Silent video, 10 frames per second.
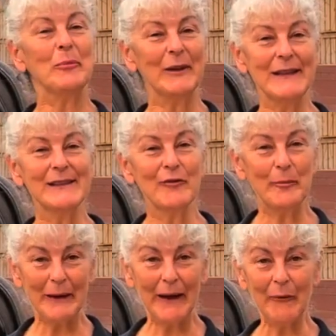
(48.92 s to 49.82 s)
place of
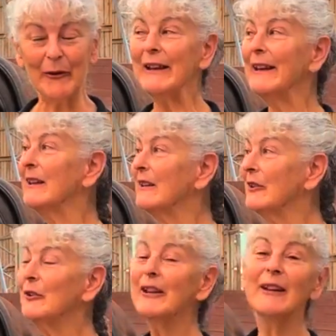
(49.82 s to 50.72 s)
power,
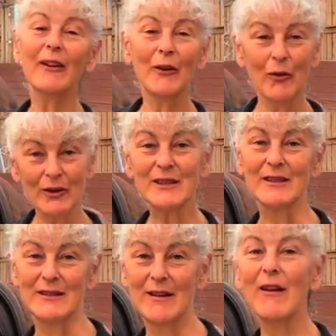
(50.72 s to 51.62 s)
including our
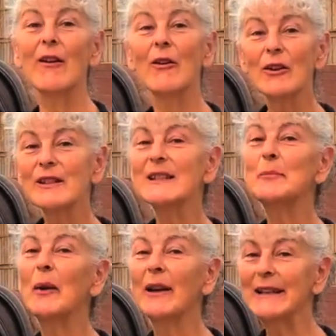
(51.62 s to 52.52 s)
horses. Our horses'
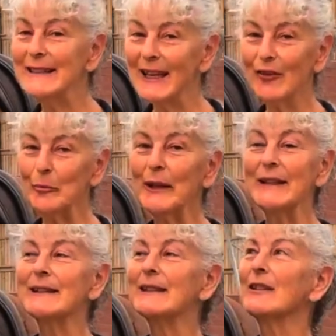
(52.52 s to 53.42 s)
bodies have
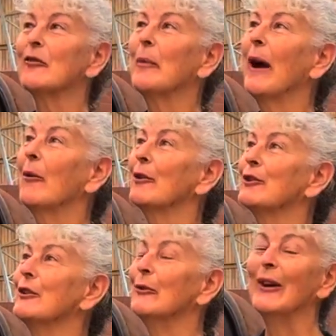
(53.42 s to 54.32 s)
places of power
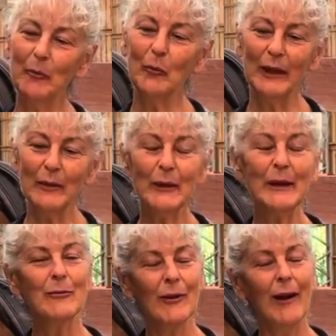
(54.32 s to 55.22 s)
too. When we
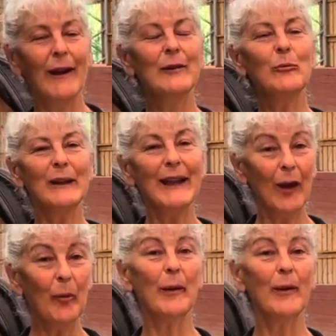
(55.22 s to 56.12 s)
ride, we
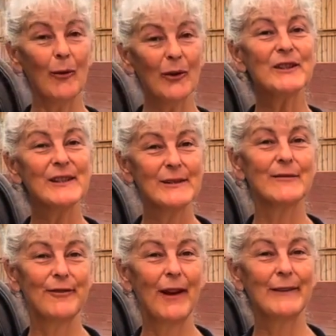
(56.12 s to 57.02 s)
help our horses to
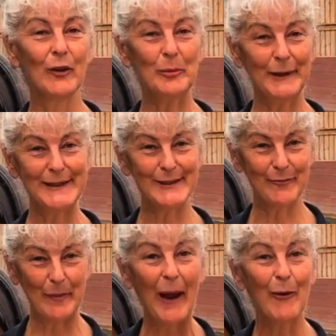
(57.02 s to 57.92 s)
find their place of
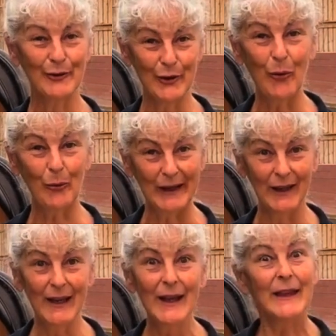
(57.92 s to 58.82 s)
power, don't we?
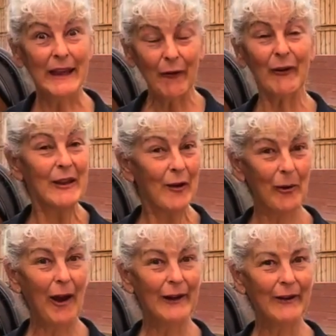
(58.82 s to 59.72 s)
Carrying a
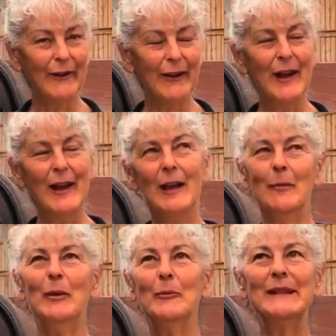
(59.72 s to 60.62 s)
rider.
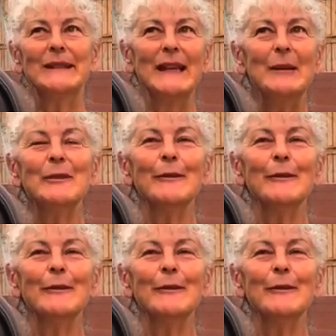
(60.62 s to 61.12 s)
But we seem to